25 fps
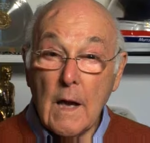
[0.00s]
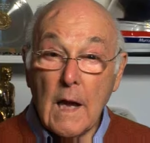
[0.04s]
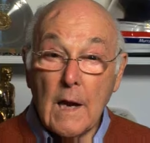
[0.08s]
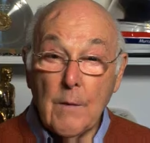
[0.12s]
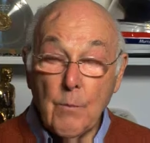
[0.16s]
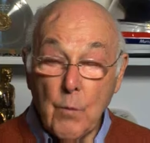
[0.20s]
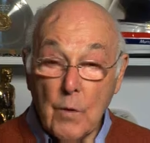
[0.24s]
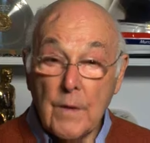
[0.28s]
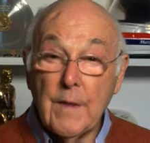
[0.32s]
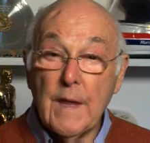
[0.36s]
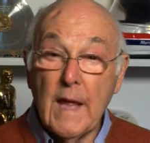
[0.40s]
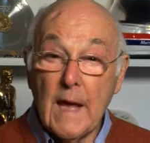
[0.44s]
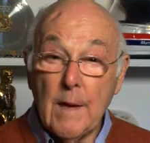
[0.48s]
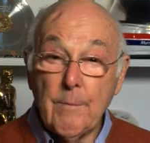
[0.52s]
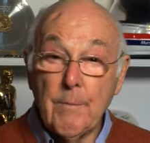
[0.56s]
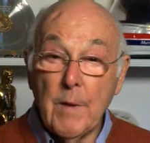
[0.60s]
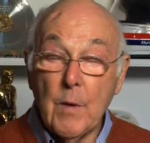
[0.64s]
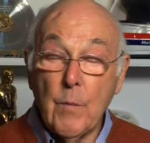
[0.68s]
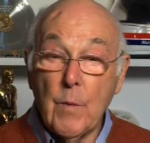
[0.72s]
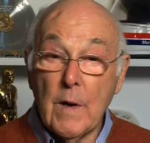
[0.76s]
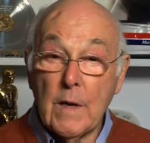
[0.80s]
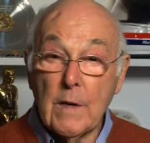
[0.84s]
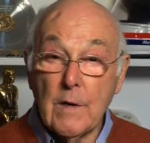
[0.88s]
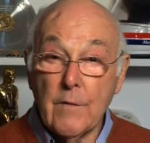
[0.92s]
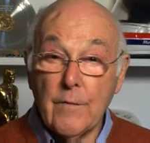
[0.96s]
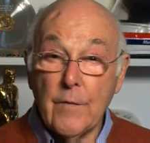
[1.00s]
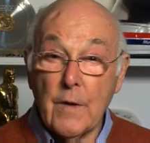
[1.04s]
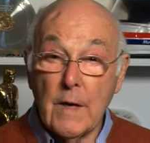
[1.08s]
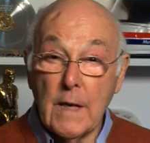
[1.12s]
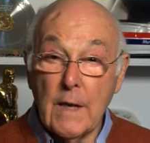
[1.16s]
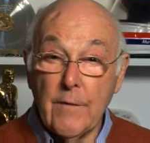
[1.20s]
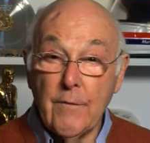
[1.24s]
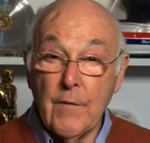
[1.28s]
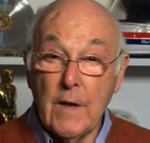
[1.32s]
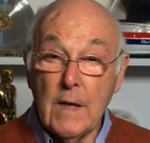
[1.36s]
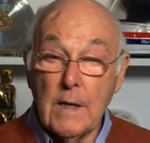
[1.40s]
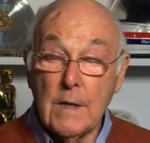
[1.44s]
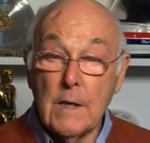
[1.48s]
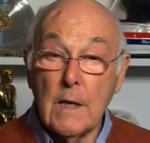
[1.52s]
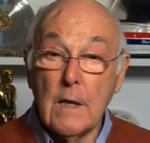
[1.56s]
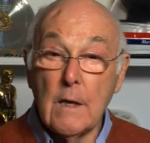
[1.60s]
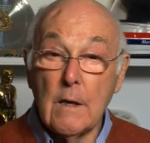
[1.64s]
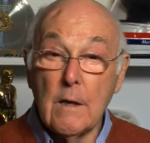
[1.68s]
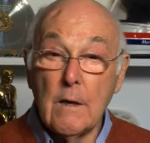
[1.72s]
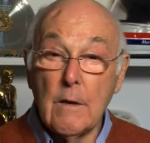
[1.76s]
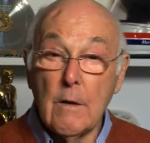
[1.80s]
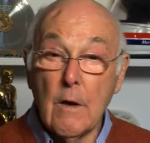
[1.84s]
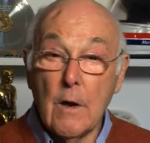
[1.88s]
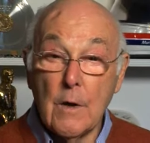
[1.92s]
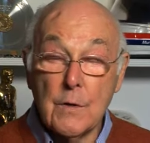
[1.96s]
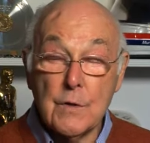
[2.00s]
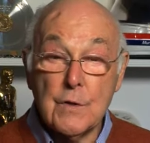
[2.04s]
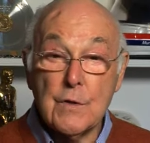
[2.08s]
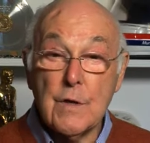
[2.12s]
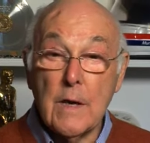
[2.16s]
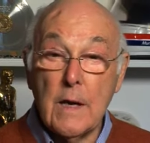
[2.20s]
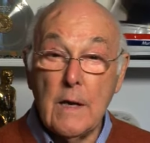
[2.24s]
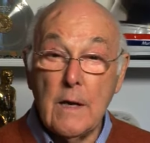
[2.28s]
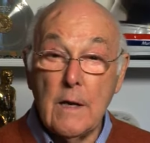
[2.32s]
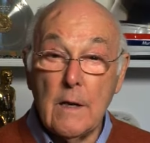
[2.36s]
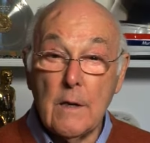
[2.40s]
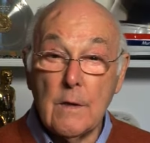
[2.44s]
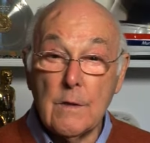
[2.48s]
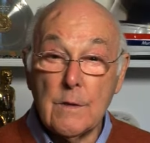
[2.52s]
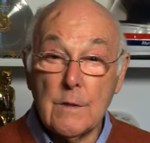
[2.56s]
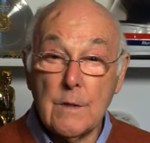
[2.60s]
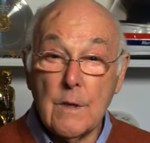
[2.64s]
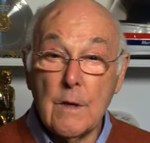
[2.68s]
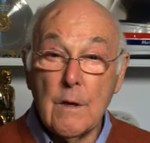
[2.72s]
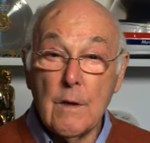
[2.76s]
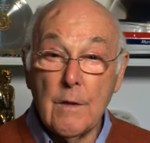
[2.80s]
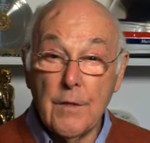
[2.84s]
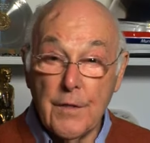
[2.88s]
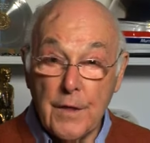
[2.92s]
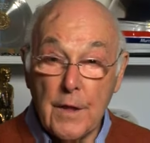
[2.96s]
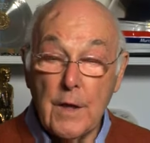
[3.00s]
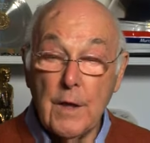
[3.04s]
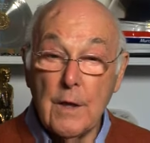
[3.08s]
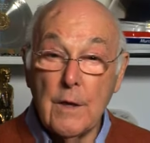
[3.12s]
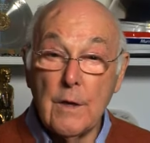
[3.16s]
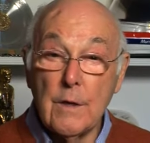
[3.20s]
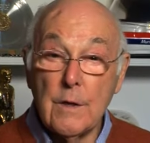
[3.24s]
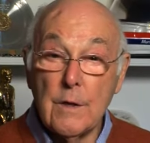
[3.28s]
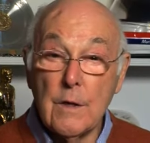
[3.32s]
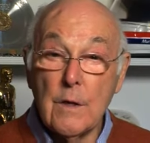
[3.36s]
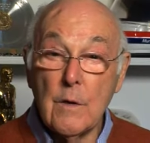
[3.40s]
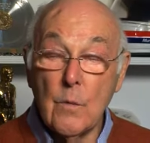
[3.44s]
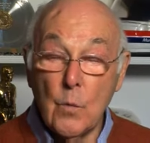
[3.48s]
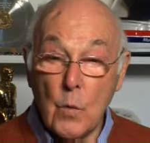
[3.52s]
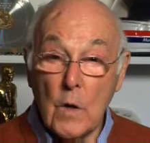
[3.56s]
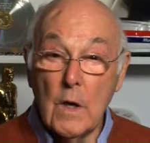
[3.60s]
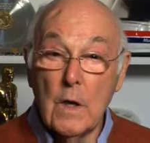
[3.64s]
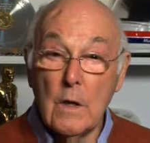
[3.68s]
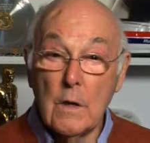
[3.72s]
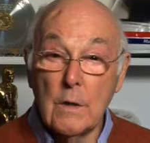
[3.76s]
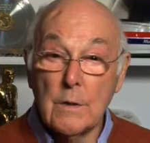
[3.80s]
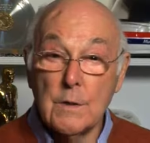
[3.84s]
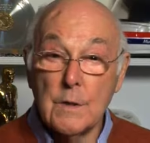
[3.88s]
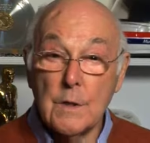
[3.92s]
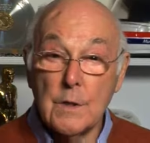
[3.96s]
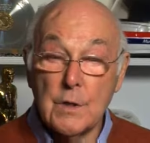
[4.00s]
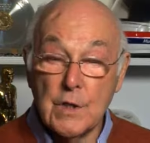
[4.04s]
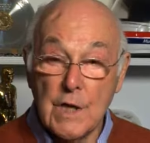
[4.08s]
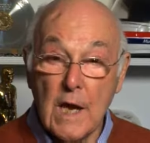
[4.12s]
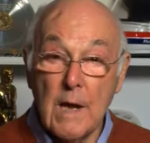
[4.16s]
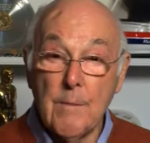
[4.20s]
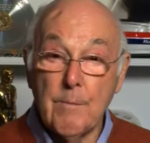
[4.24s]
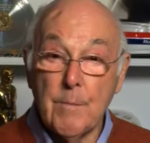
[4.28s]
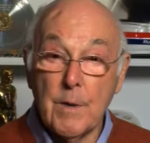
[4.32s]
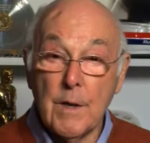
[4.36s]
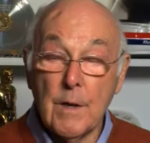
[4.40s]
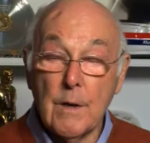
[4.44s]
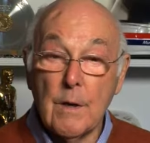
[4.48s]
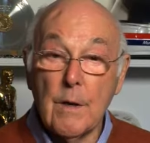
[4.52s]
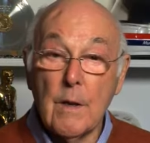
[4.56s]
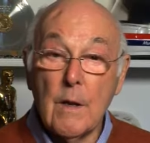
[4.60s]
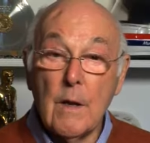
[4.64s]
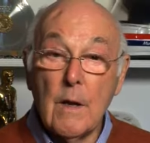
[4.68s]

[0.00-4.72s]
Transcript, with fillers: And wouldn't that be wonderful if he did? Australia's third world champion.